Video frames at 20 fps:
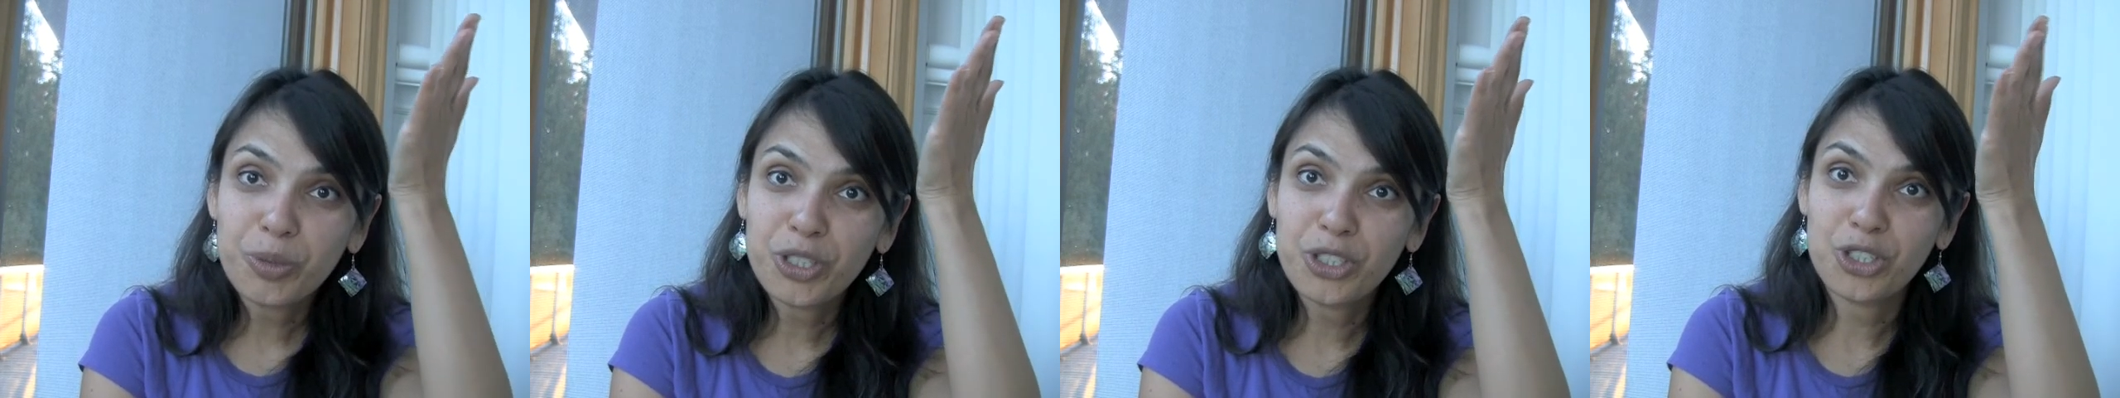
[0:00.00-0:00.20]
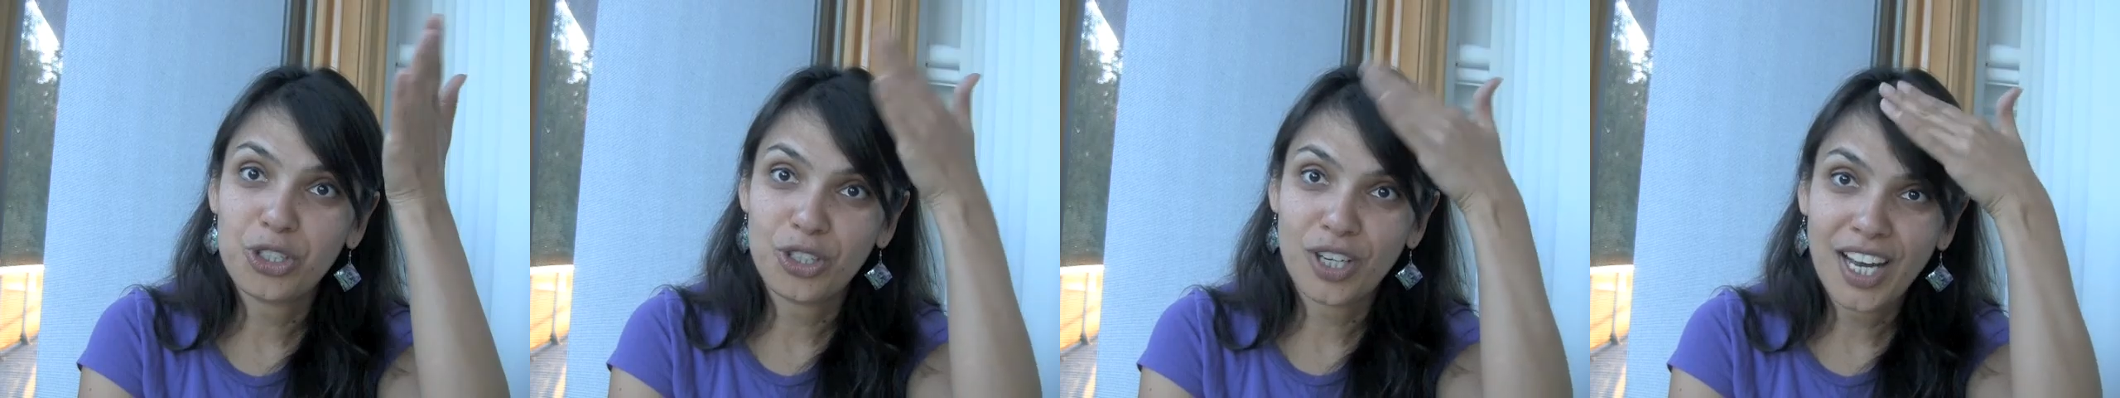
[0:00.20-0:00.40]

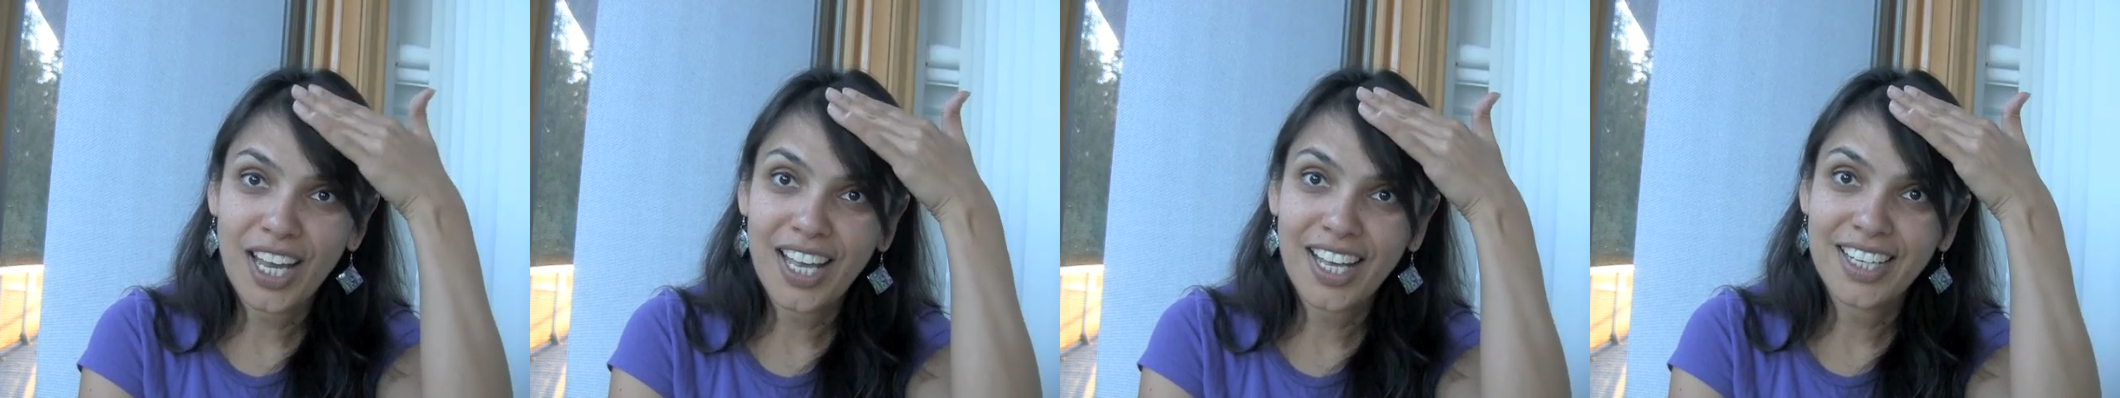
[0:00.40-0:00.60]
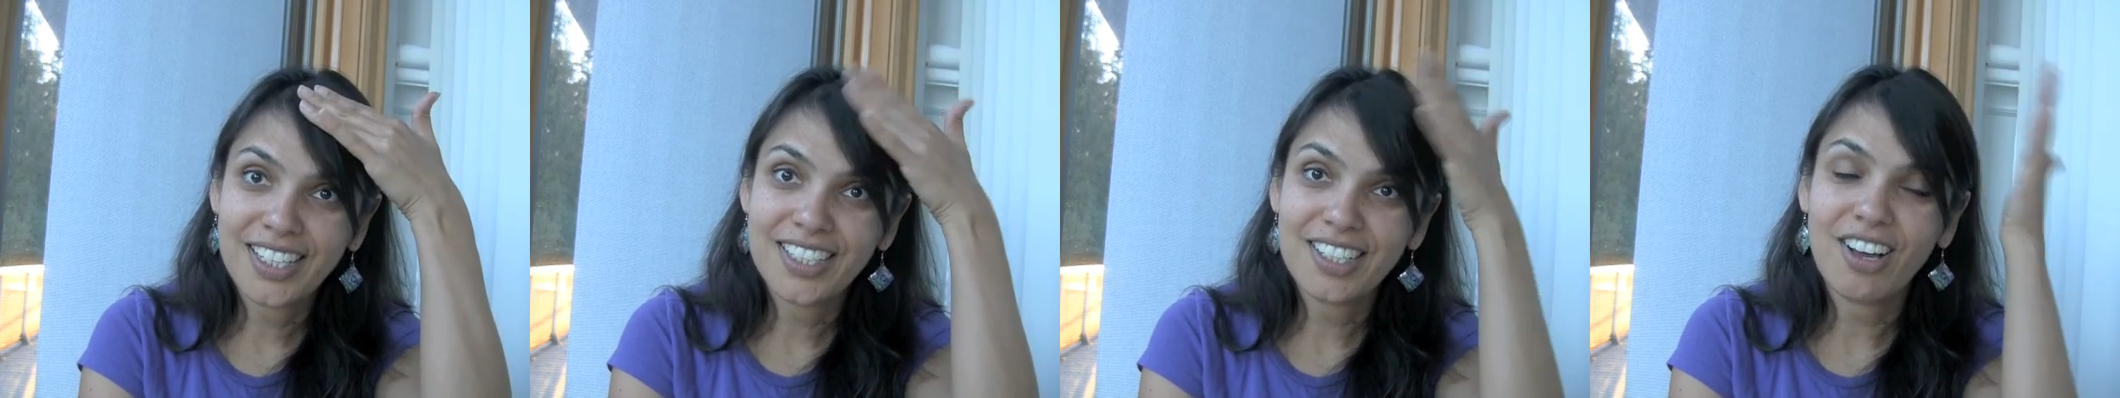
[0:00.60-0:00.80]
put your
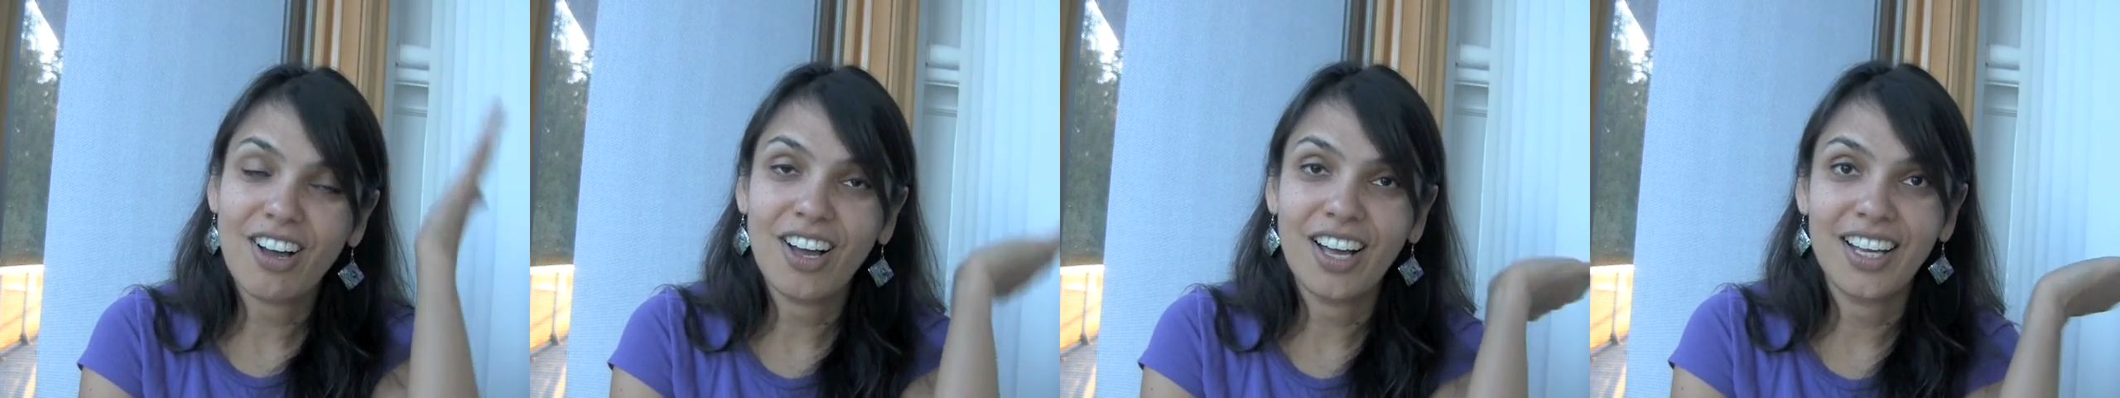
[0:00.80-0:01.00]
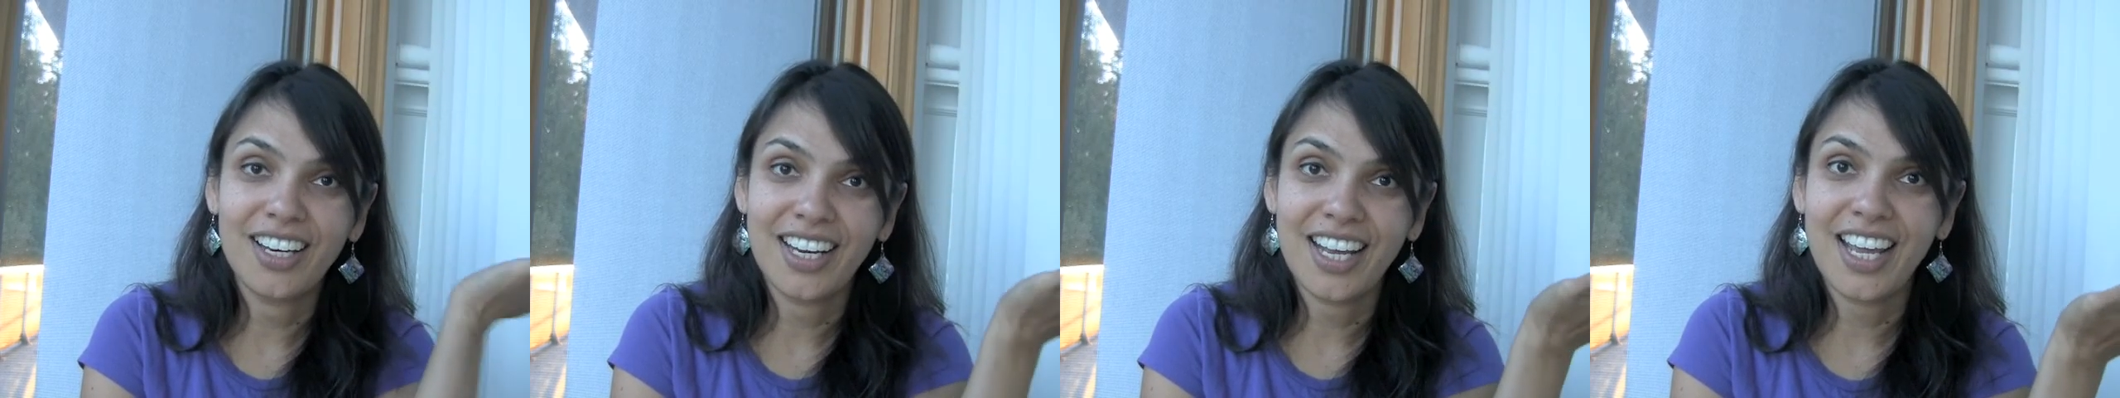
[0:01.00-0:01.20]
hand
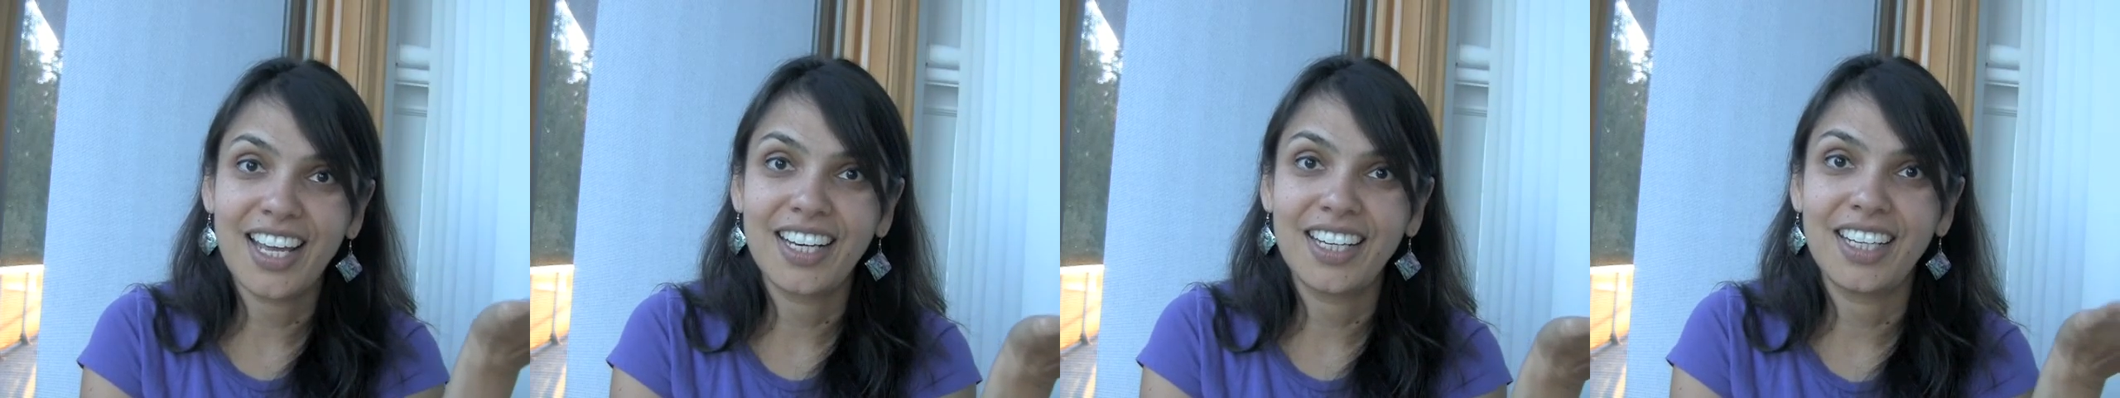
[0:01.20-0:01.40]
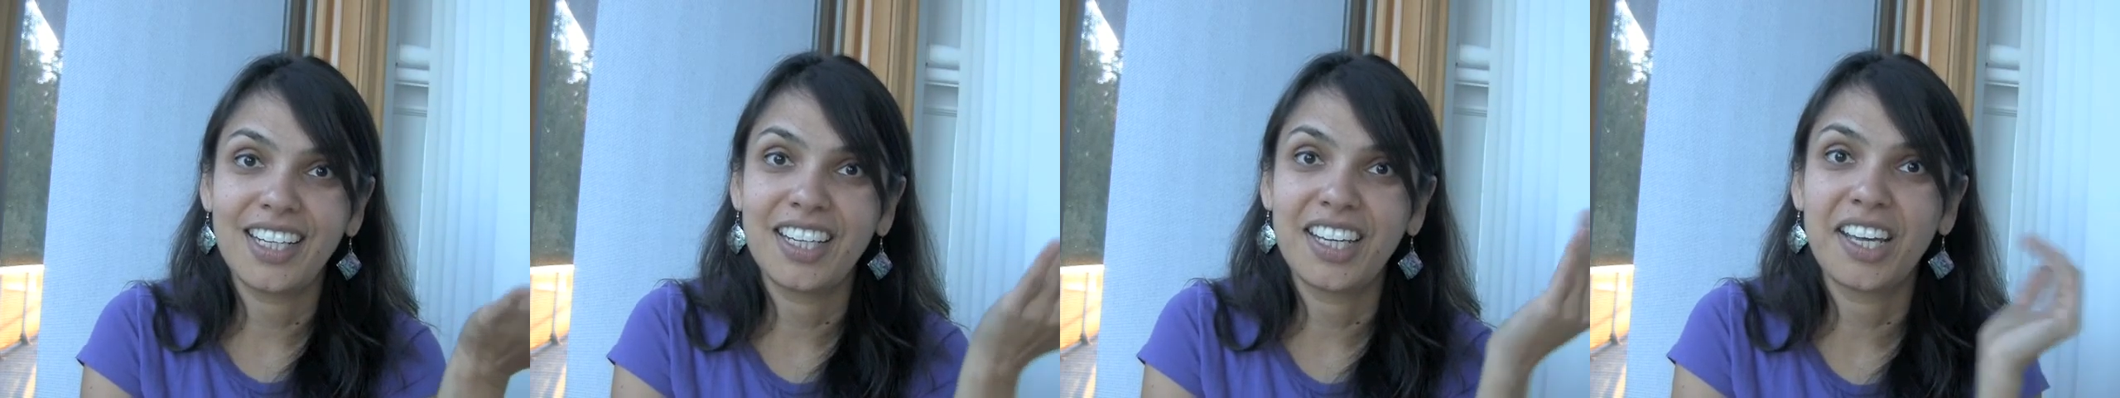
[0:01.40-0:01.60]
on
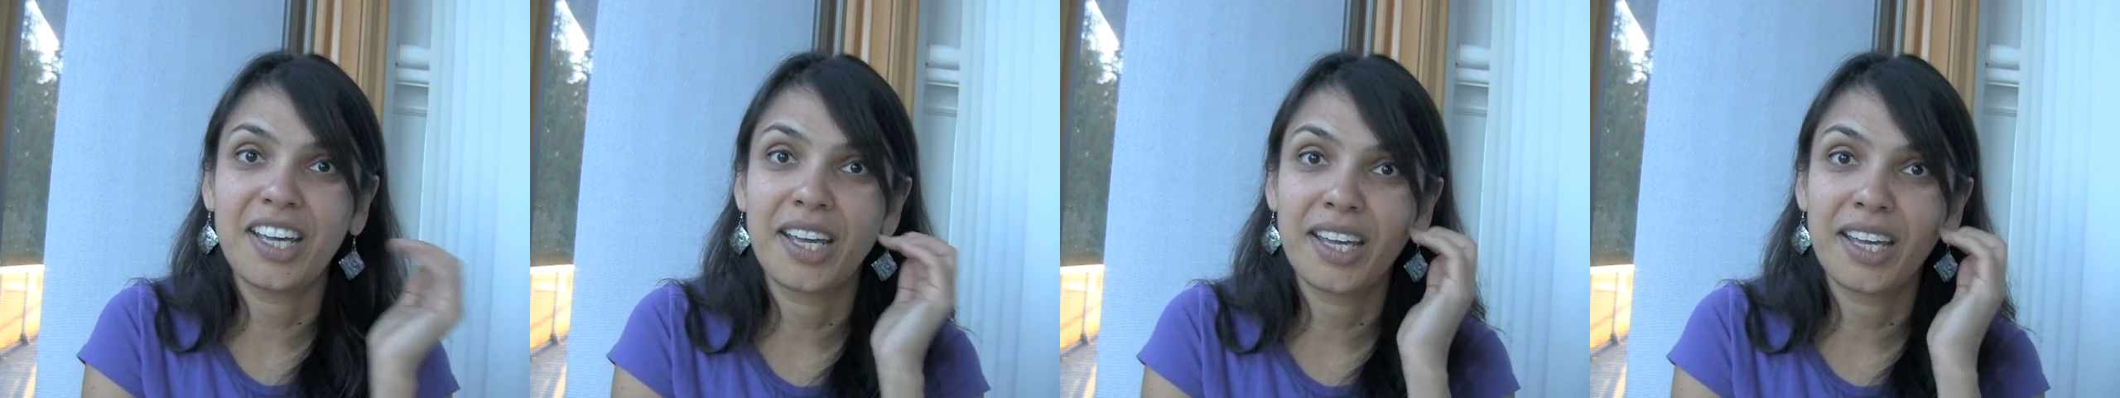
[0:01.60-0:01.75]
any